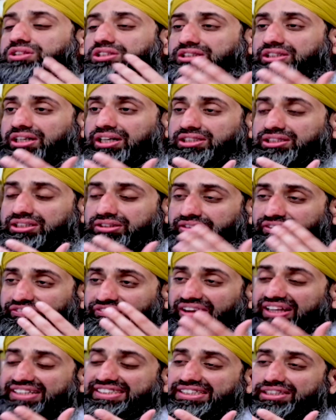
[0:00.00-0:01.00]
they would start
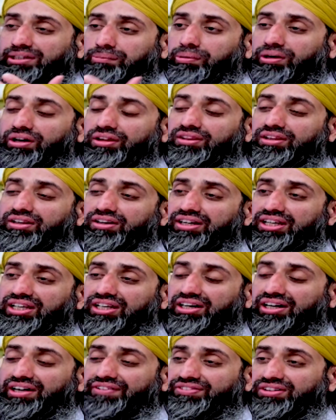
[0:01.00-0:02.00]
reflecting upon their
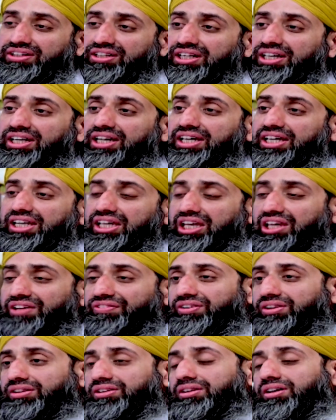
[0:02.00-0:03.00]
hereafter
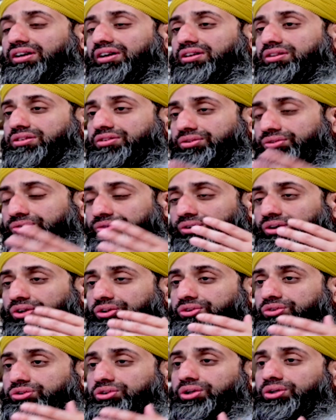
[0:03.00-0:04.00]
even
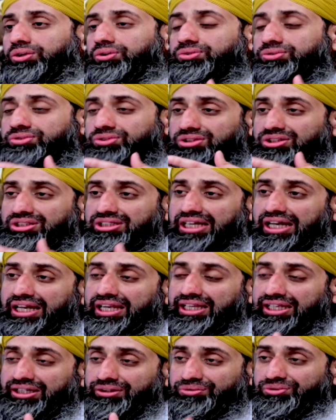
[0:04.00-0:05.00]
through those
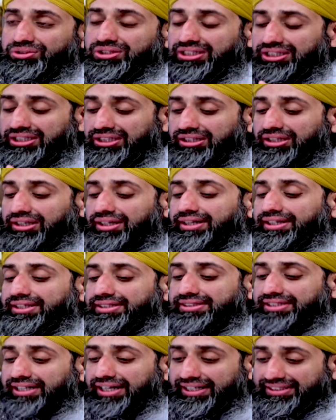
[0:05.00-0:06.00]
daily routine
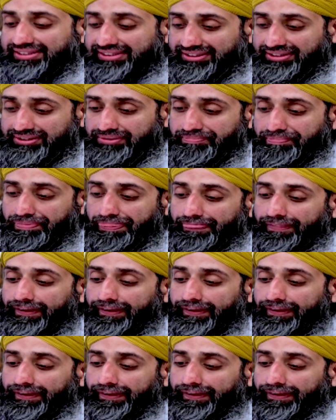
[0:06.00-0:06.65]
tasks